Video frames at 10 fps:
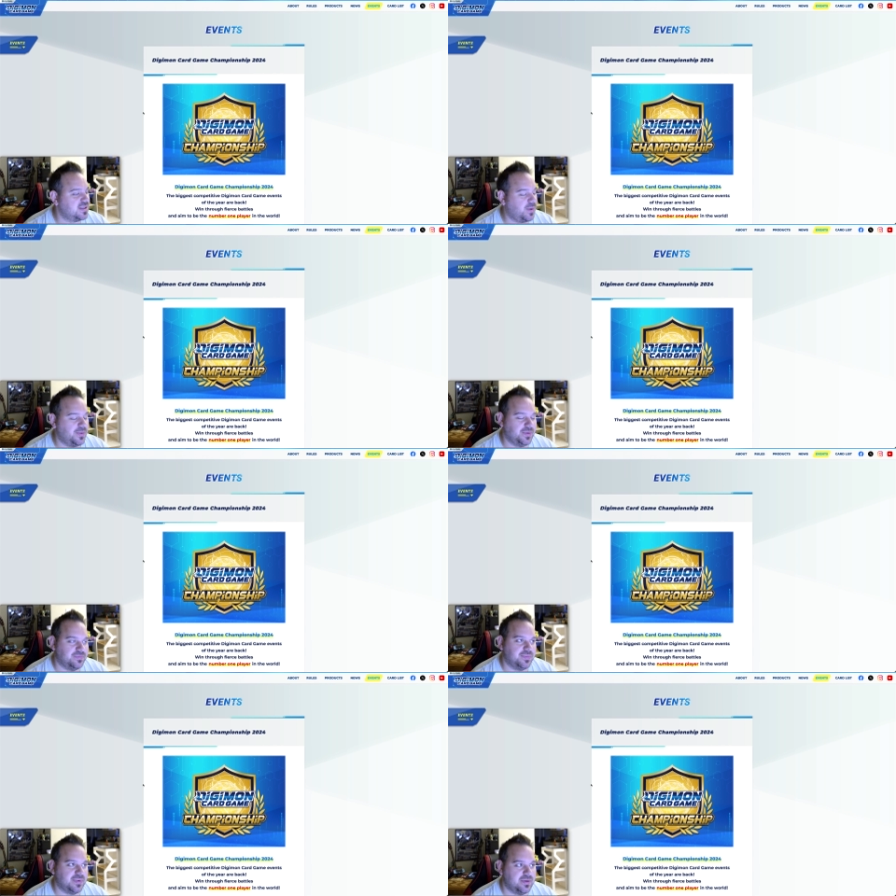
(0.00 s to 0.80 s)
Well, we,
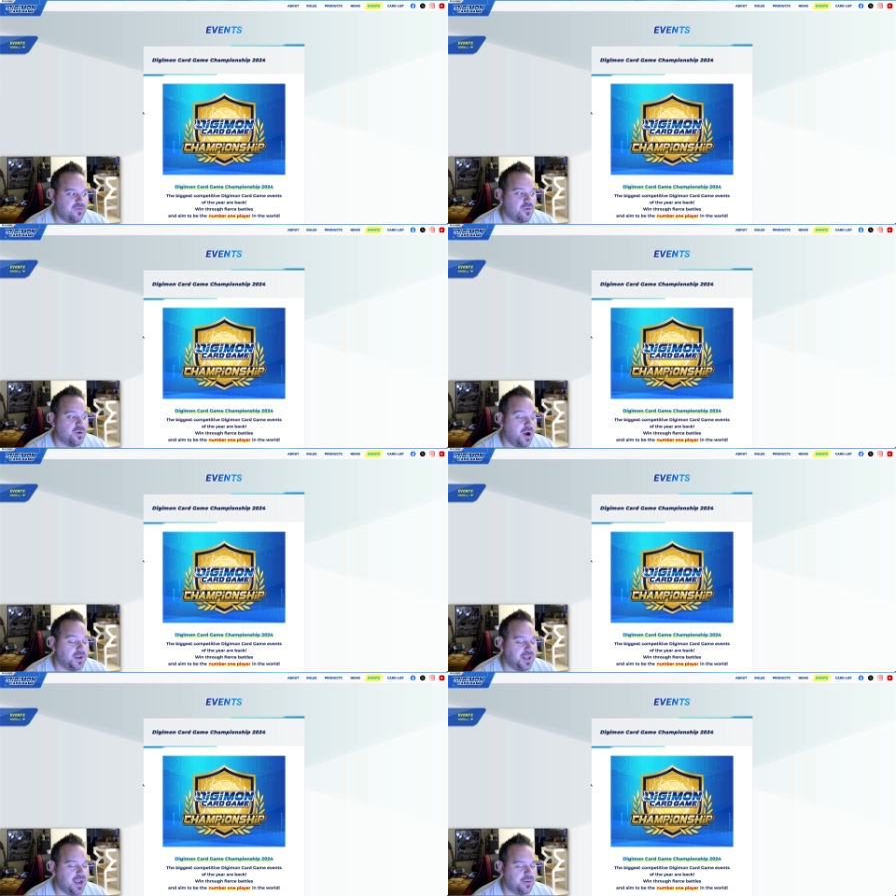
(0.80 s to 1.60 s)
four
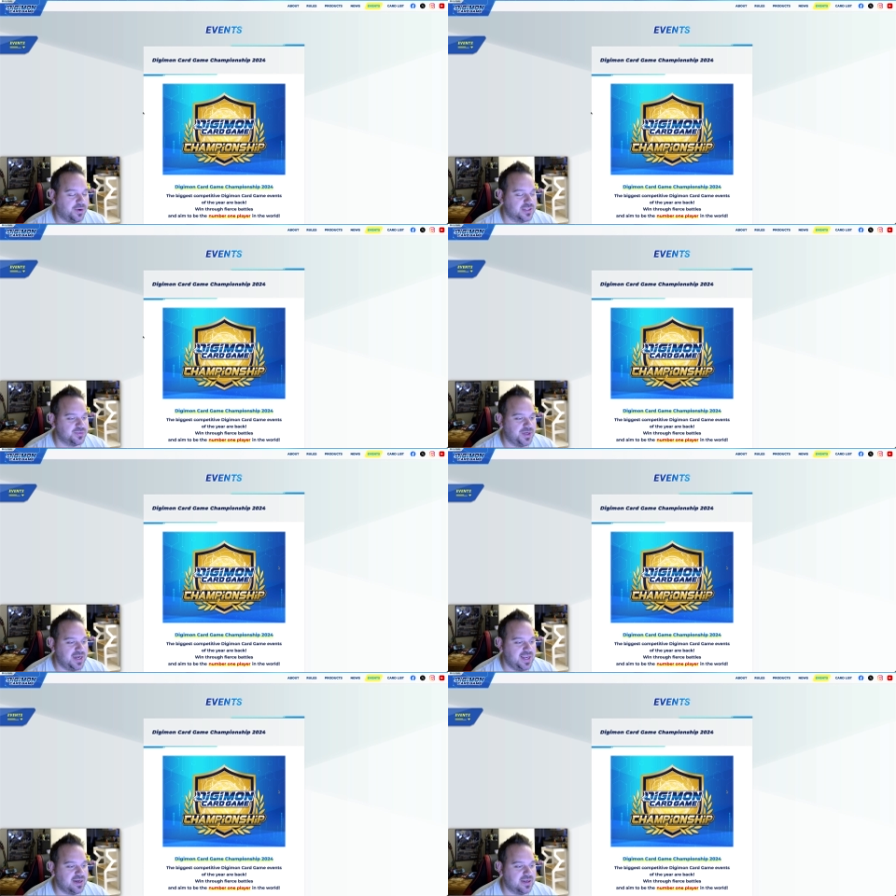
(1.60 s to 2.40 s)
online ones. We
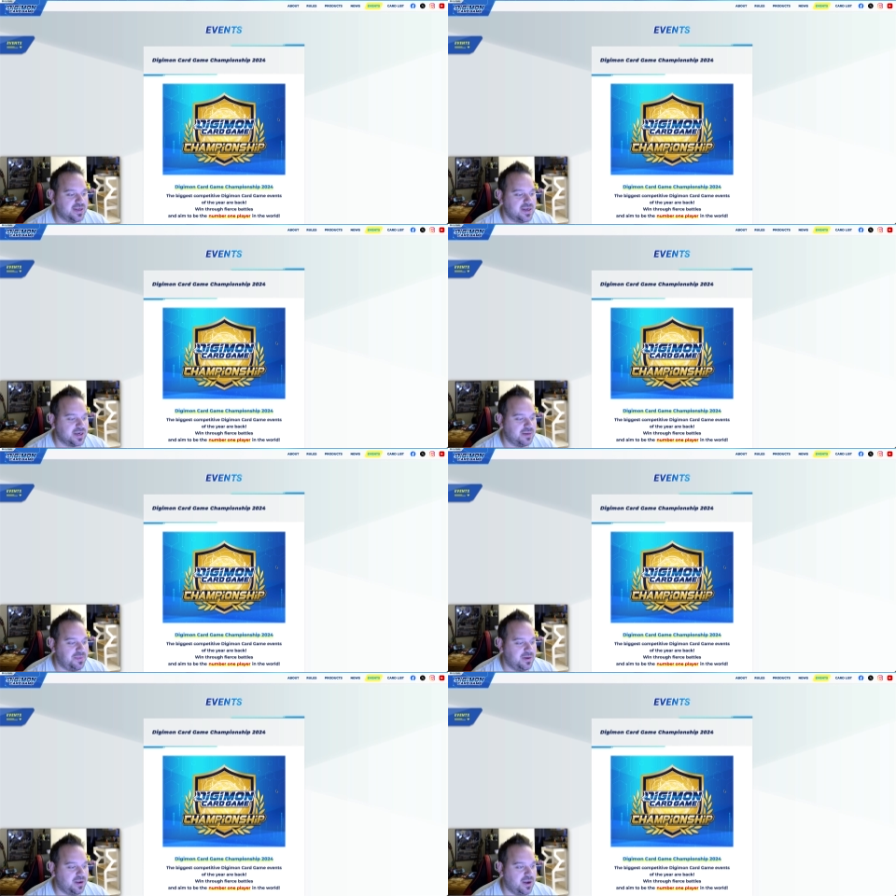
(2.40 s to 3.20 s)
did get a
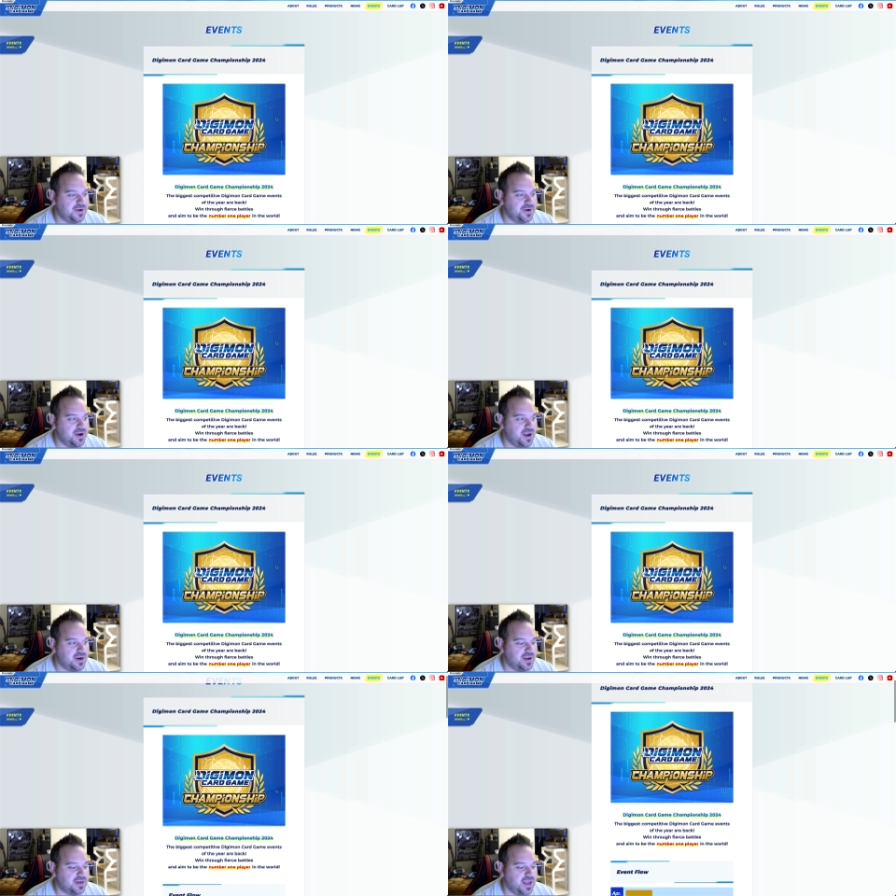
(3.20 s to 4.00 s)
couple
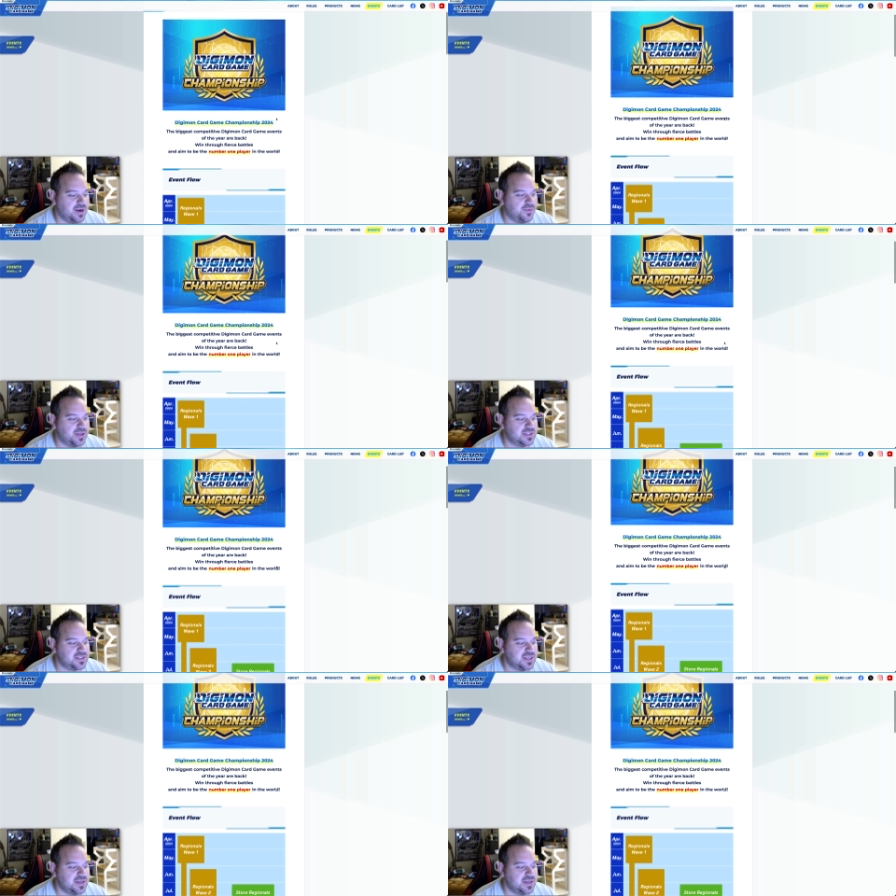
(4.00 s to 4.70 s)
non-online ones.